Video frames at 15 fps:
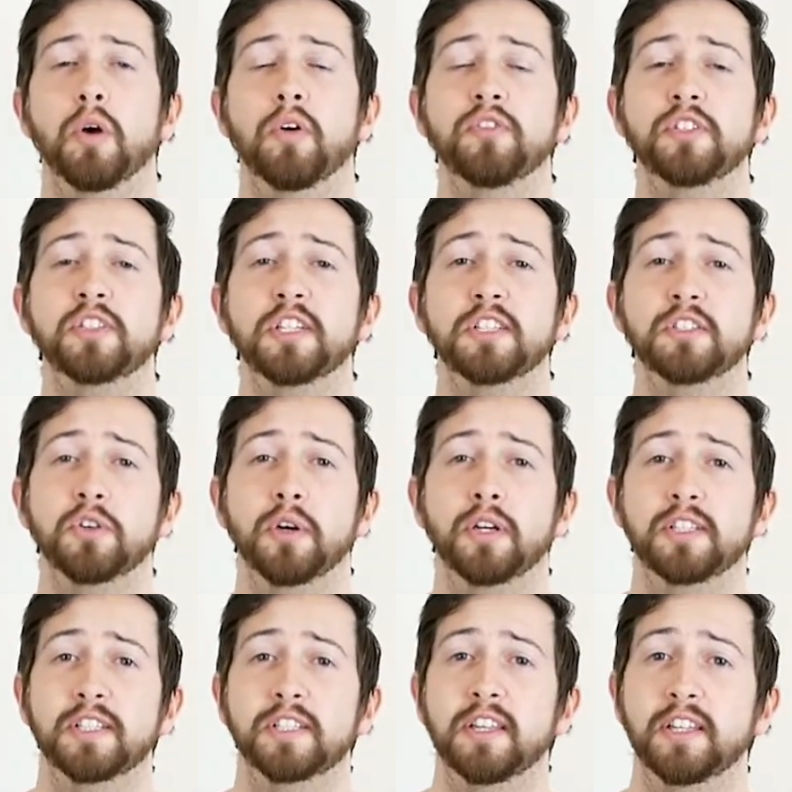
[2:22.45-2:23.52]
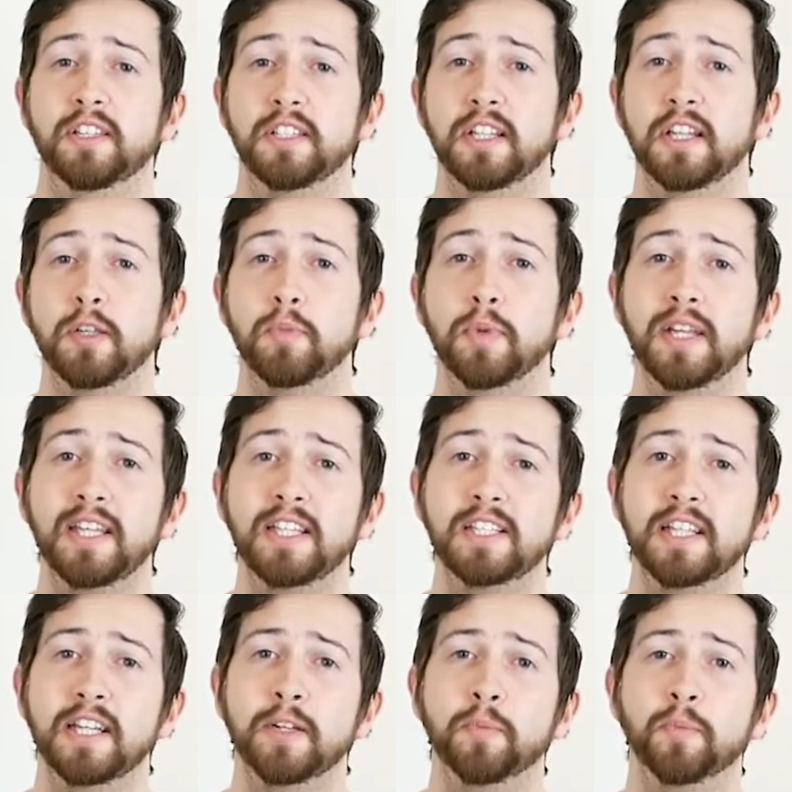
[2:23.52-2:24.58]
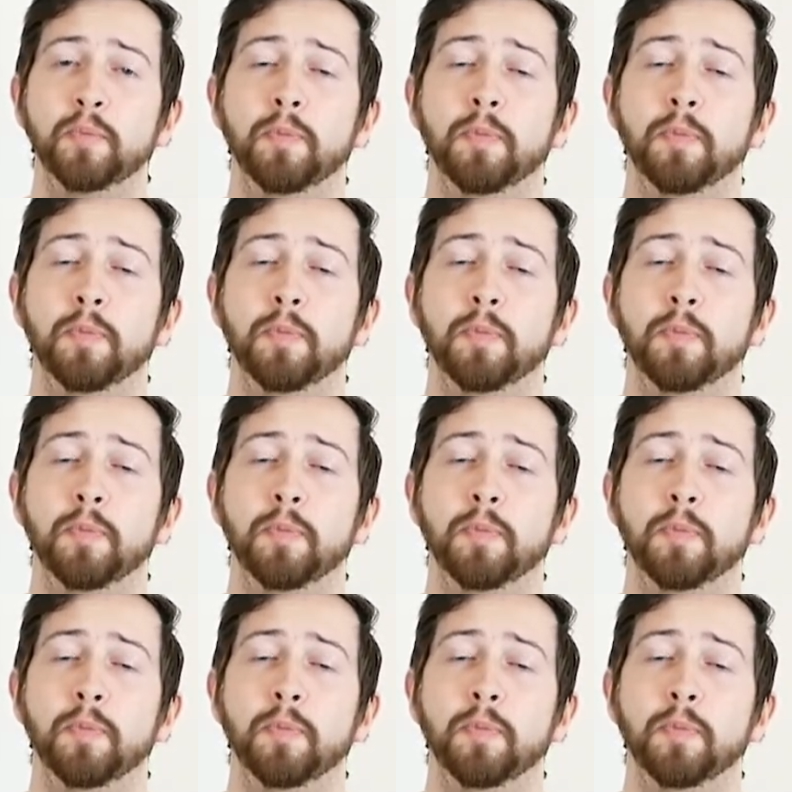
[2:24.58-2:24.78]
Obviously it's not as aesthetically pleasing.